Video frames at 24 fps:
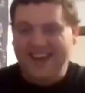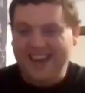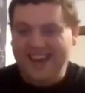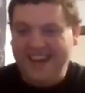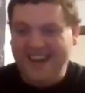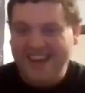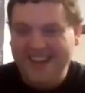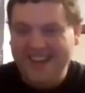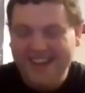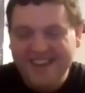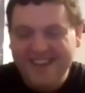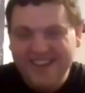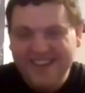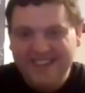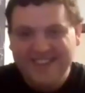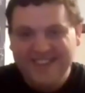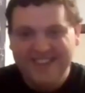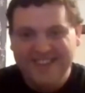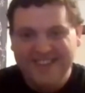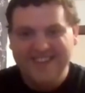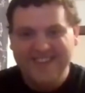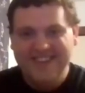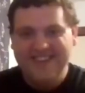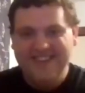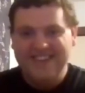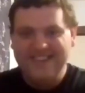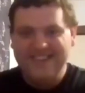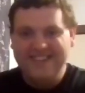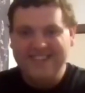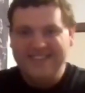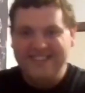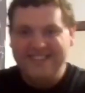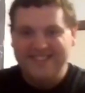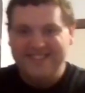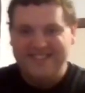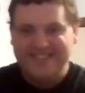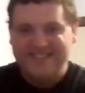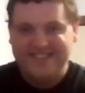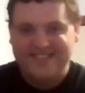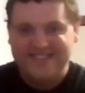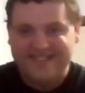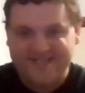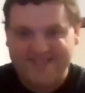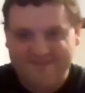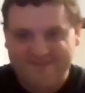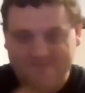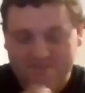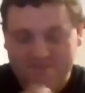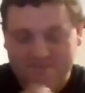I went in, I